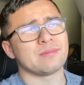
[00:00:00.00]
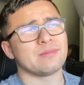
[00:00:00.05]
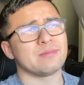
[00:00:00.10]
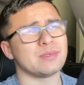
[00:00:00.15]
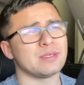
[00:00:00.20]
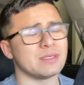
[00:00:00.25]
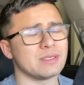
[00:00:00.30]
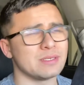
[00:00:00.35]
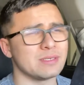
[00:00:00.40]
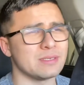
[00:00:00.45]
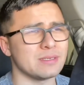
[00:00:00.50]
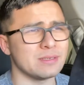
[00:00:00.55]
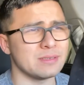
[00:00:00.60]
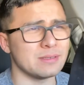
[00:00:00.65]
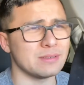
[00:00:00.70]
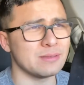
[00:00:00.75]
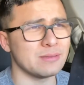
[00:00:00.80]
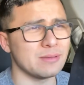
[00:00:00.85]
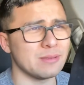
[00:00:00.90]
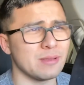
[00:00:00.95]
But I
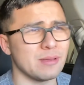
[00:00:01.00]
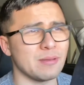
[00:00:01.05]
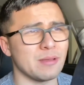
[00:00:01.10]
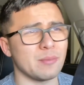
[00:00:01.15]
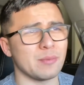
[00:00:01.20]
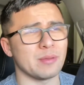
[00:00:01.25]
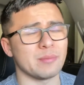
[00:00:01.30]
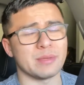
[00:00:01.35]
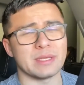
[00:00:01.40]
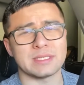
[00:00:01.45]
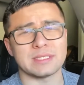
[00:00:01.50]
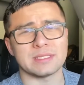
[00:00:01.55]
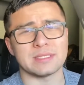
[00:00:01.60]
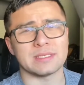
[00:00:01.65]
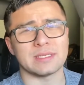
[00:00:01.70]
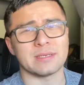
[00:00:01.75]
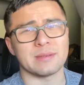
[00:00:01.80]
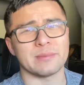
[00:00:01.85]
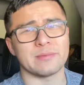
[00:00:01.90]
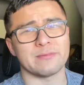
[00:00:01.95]
mean,
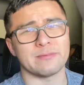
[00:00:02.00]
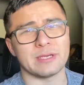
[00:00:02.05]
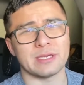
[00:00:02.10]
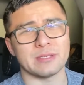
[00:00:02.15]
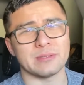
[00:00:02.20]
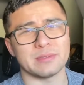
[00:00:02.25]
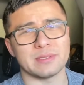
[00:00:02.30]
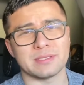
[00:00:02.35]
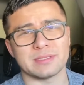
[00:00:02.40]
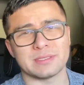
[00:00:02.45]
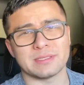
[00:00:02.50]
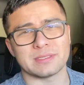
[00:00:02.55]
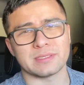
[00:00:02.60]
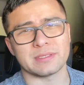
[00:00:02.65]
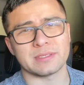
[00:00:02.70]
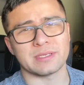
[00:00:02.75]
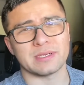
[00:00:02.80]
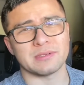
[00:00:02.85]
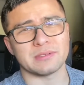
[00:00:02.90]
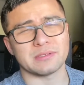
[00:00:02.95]
mentally, I'm a fat dude that sits on
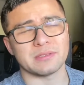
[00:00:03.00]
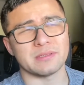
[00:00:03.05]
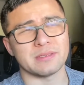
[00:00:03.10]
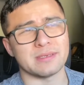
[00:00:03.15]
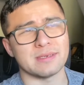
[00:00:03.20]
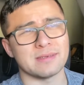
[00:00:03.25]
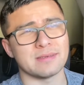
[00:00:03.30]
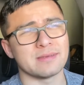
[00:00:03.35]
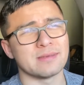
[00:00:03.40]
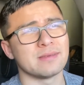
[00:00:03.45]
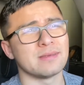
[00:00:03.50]
the couch all day.